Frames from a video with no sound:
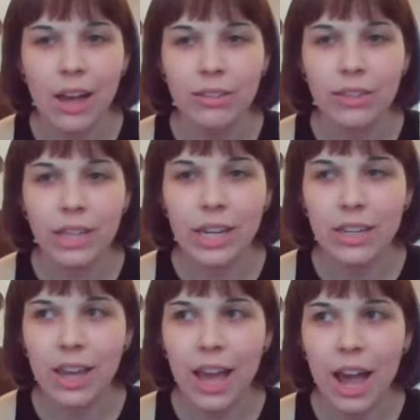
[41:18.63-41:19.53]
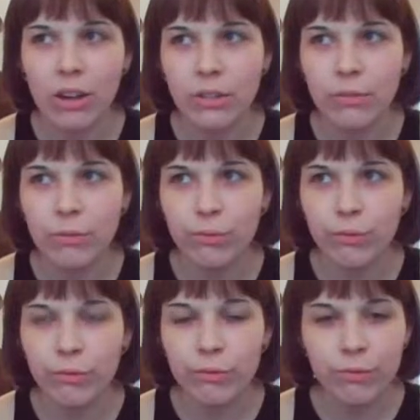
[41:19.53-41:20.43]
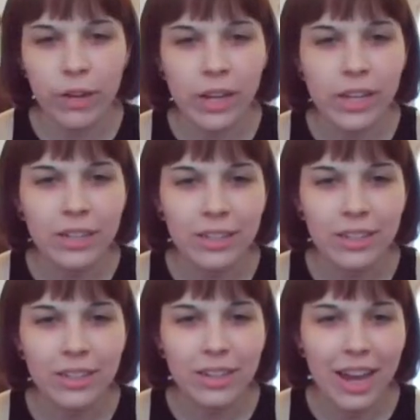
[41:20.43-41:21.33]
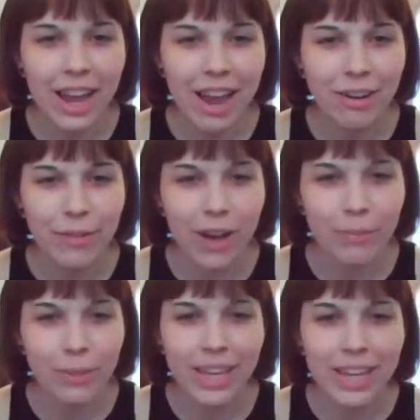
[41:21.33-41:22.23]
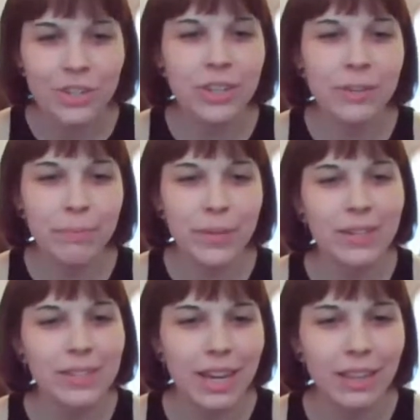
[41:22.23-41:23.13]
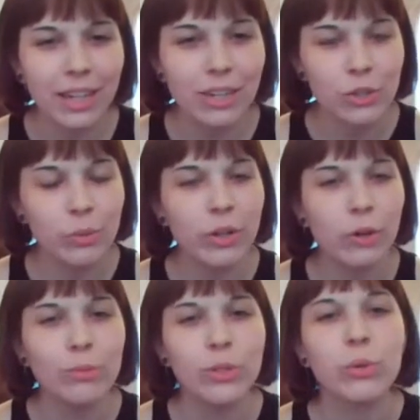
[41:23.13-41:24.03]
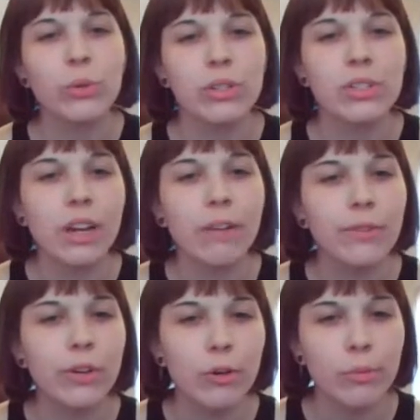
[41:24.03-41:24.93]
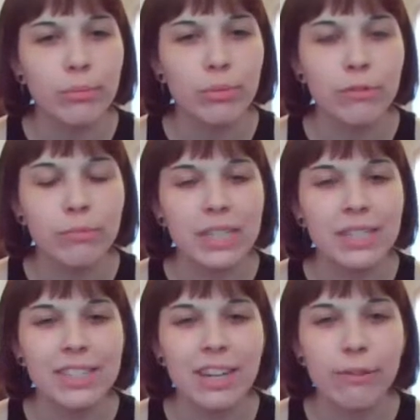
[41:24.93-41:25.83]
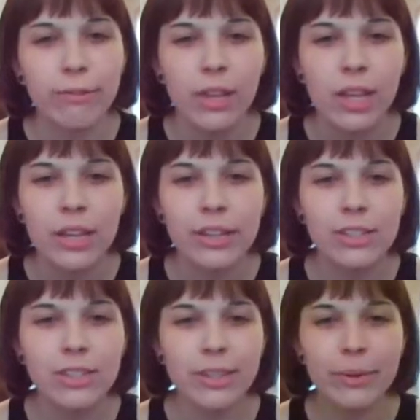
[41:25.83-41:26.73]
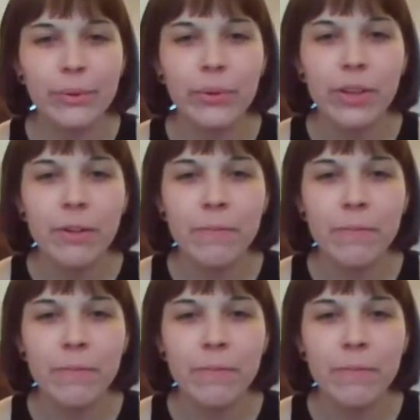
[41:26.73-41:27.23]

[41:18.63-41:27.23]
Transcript: like out of fun, not out of obligation, because I like doing home decor stuff and home improvement stuff. So